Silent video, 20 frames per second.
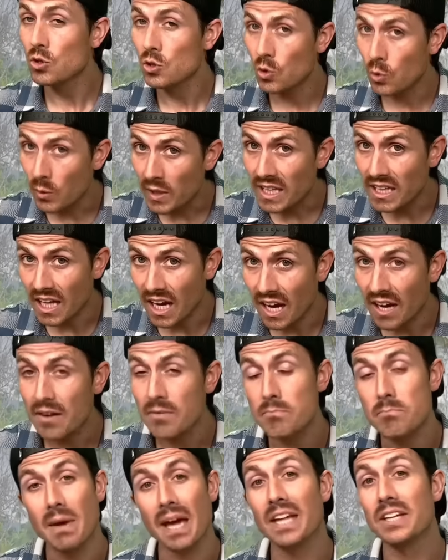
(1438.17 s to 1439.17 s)

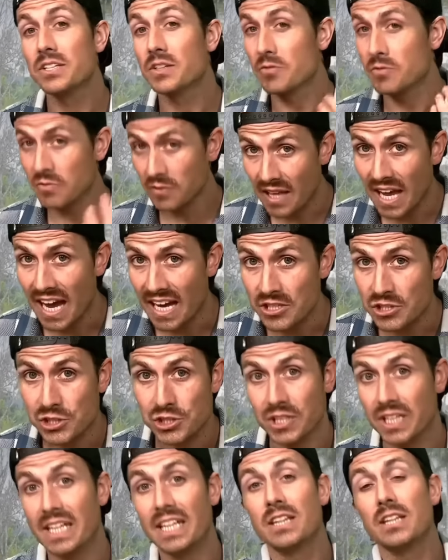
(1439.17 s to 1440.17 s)
Quila meant
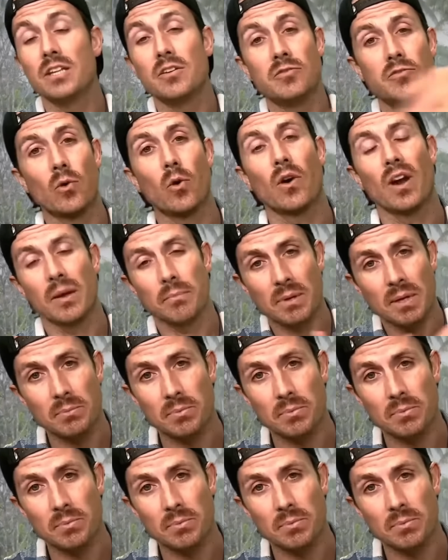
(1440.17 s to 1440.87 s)
flesh in the 4A